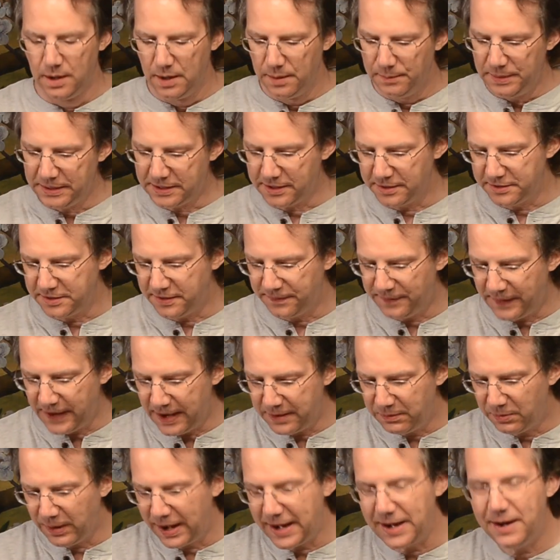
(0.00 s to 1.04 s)
Because if I
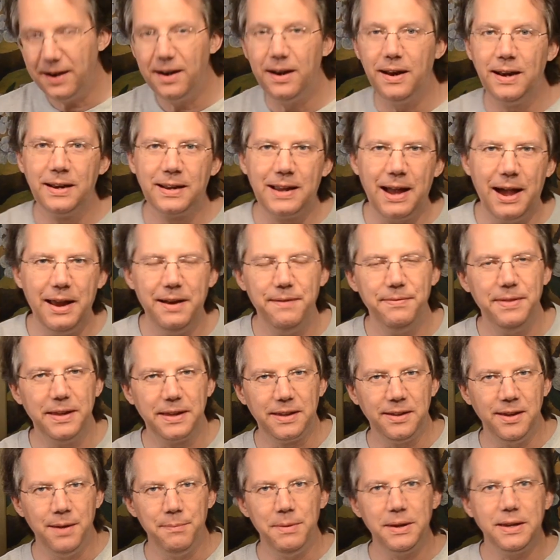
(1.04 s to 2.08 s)
rate it in kind of the
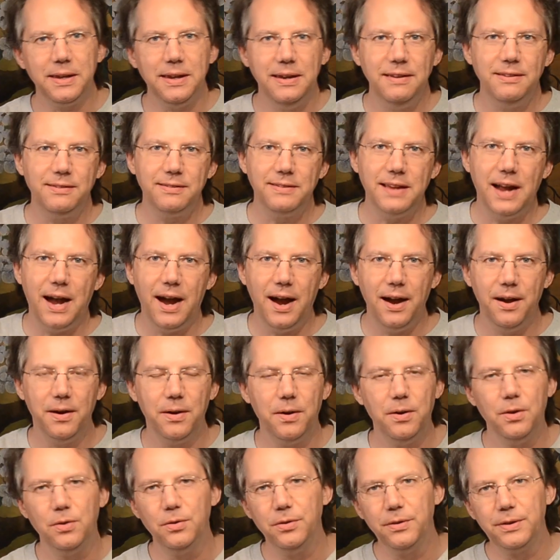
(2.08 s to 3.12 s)
gimmicky
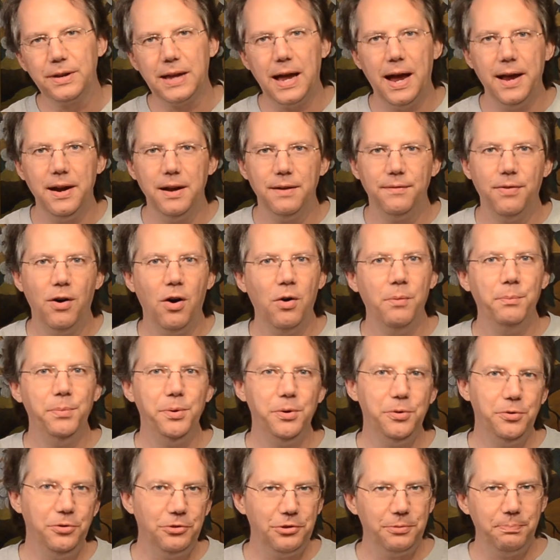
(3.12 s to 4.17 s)
style, kind of
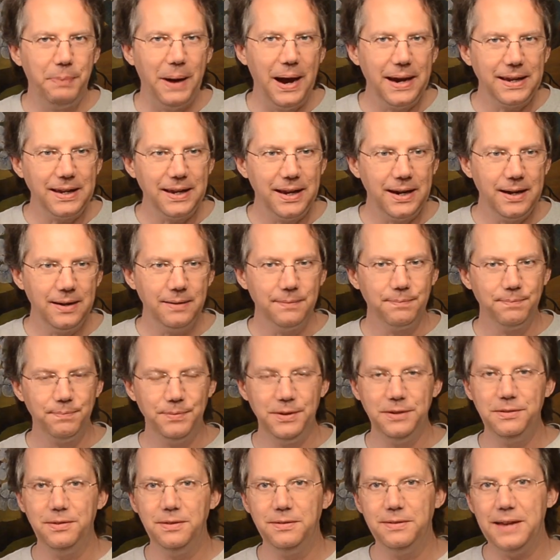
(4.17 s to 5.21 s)
homebrew spiking,
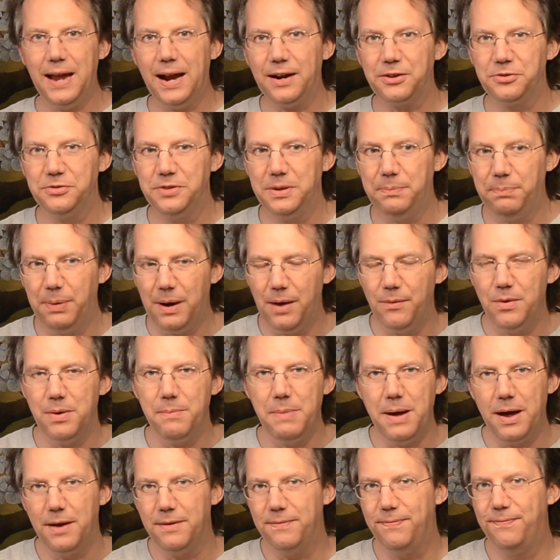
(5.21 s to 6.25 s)
this is actually probably
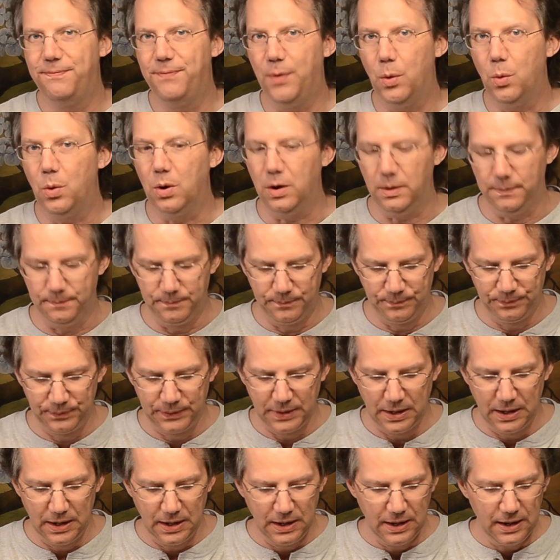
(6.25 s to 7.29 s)
about a 4.
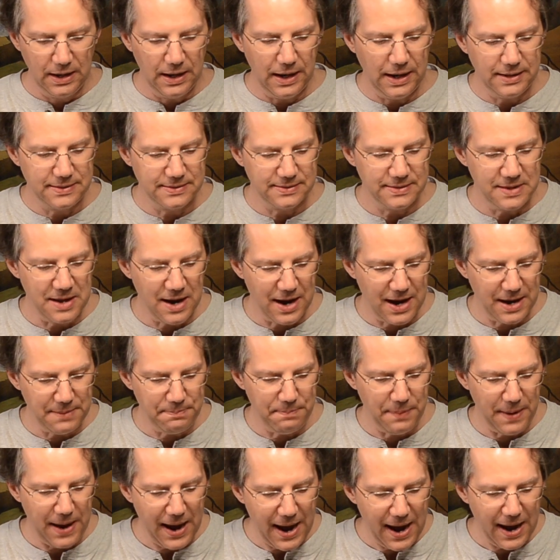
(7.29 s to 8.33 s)
It's not
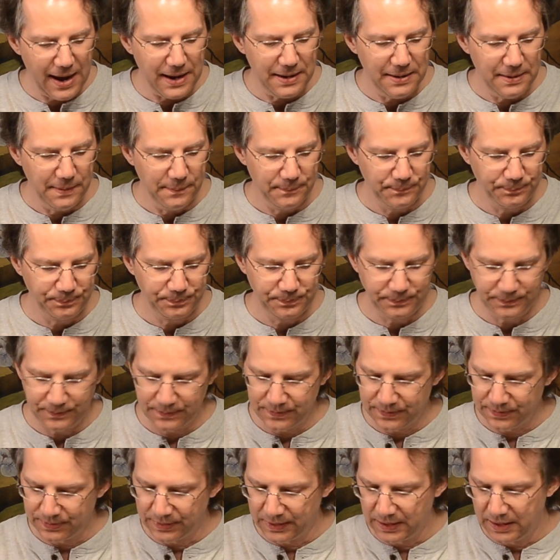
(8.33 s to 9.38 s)
bad.
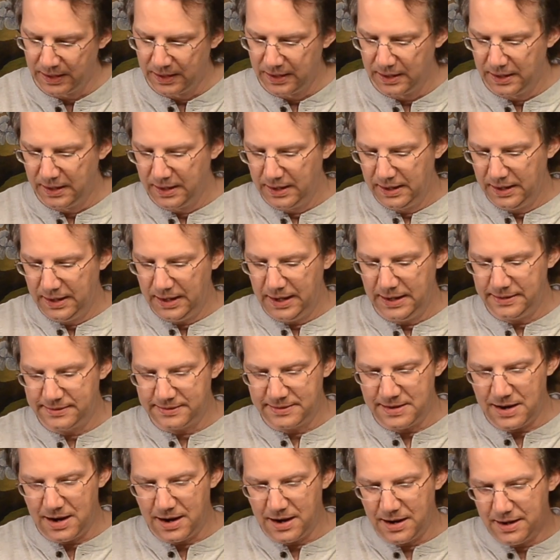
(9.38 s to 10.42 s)
It's
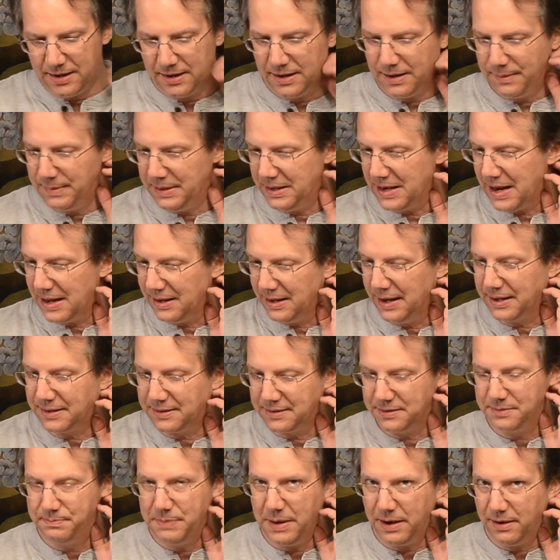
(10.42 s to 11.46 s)
not, I mean, I like
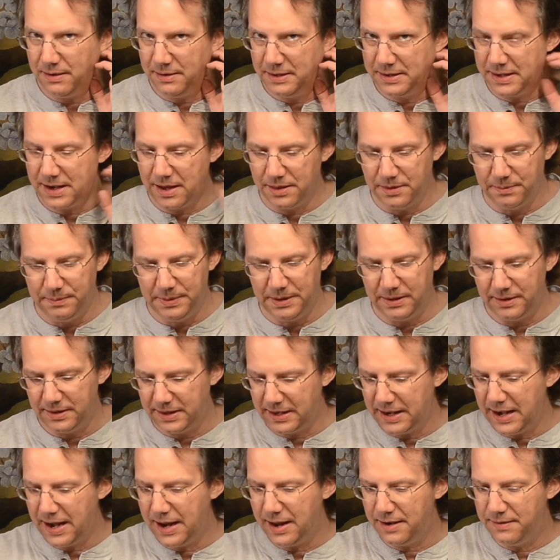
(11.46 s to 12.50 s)
this better than the other beer that
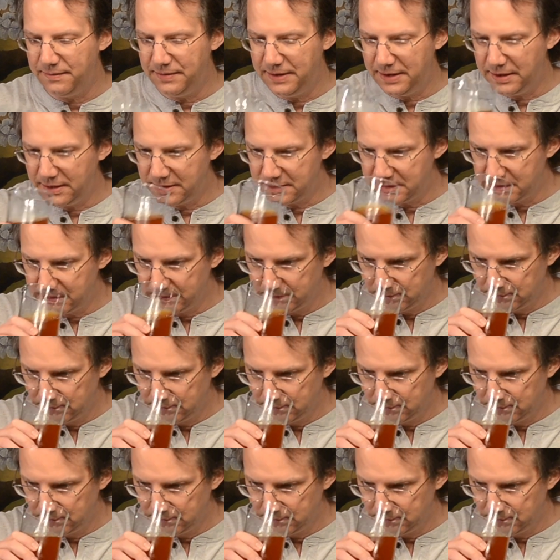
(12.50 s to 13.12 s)
I had of theirs.